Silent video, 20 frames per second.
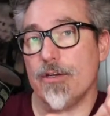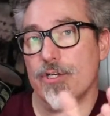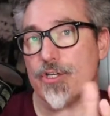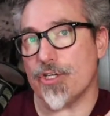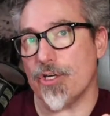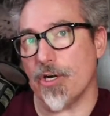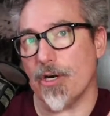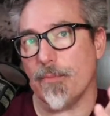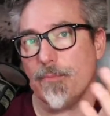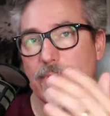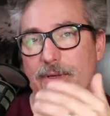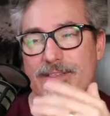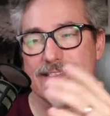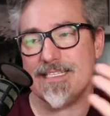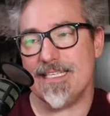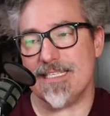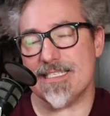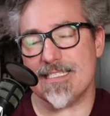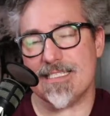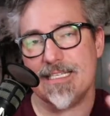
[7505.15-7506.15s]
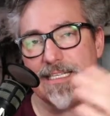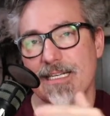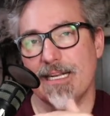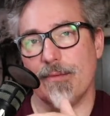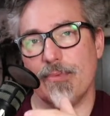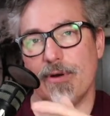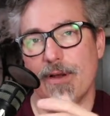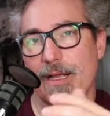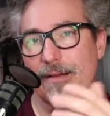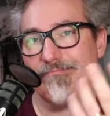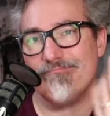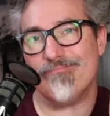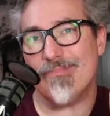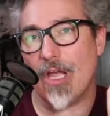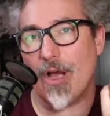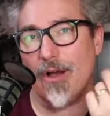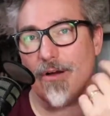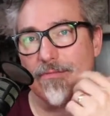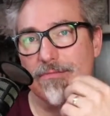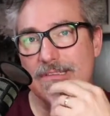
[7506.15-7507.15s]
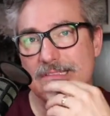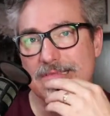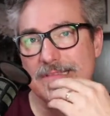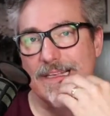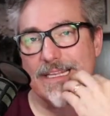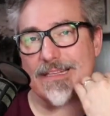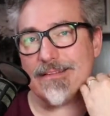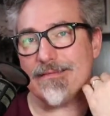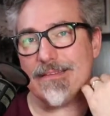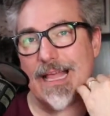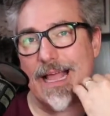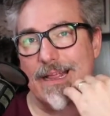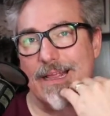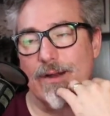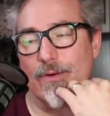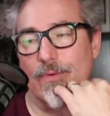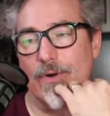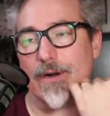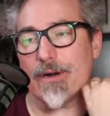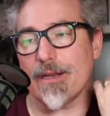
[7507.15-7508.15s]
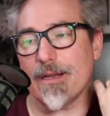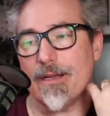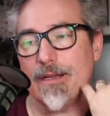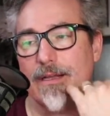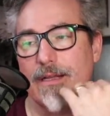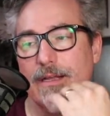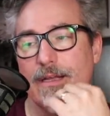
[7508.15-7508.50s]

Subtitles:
Sure. But C&C and Eberron? No, it's like not going to work.